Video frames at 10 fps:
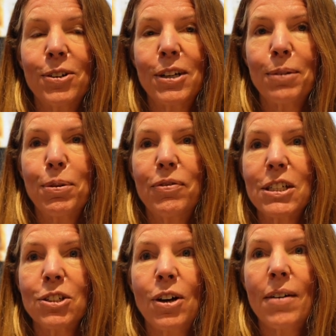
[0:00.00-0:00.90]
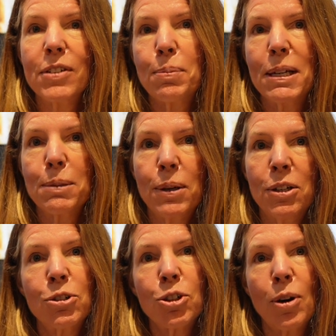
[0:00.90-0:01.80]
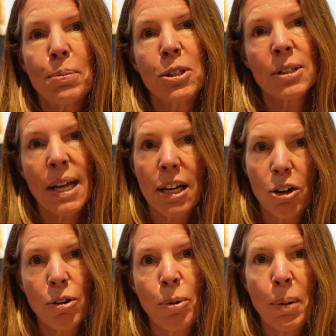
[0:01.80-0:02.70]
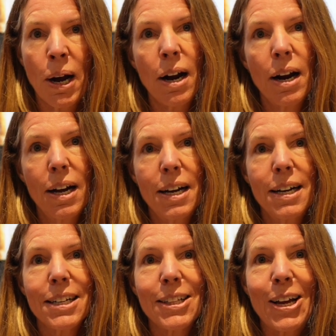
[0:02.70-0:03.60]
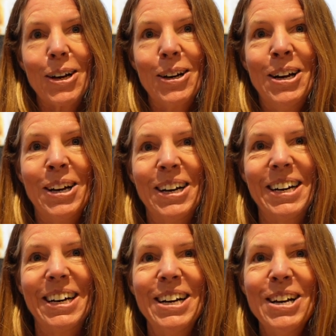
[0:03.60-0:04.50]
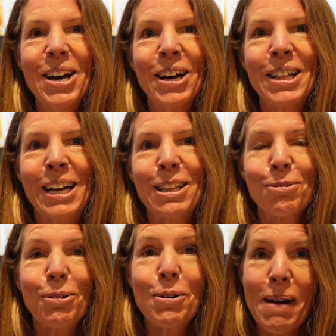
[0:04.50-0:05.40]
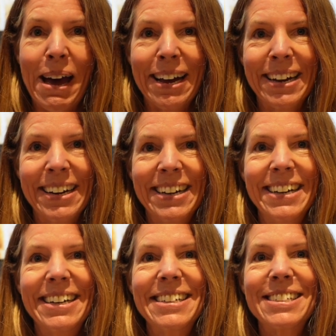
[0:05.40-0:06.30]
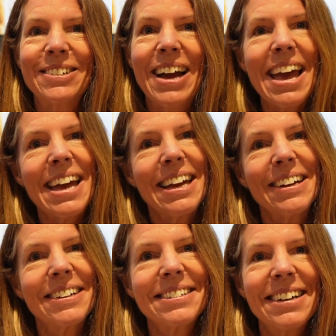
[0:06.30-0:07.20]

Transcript: in a professional office space, but you show up and you're like a crowbar, like a like a throwback to, hey,